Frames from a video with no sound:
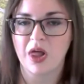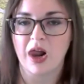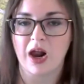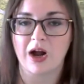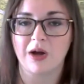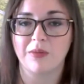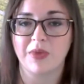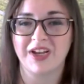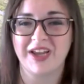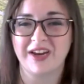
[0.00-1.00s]

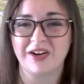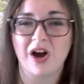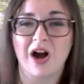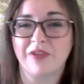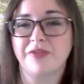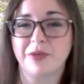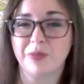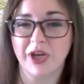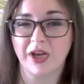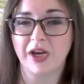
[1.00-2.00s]
Again, coffee
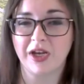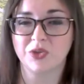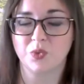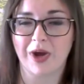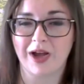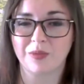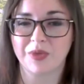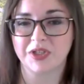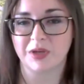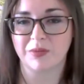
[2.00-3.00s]
may as well be
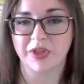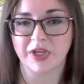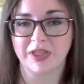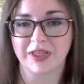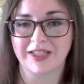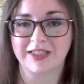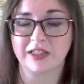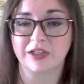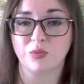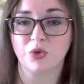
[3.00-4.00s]
something that's a
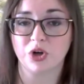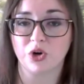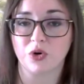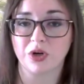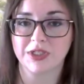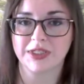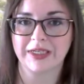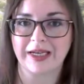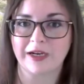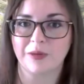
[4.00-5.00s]
little more coarse,
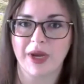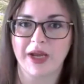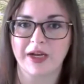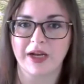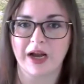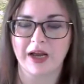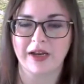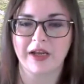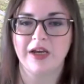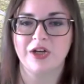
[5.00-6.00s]
again, depending on
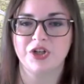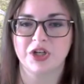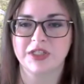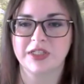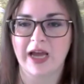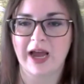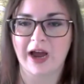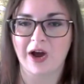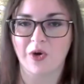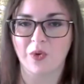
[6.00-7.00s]
just
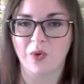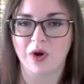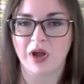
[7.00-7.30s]
how,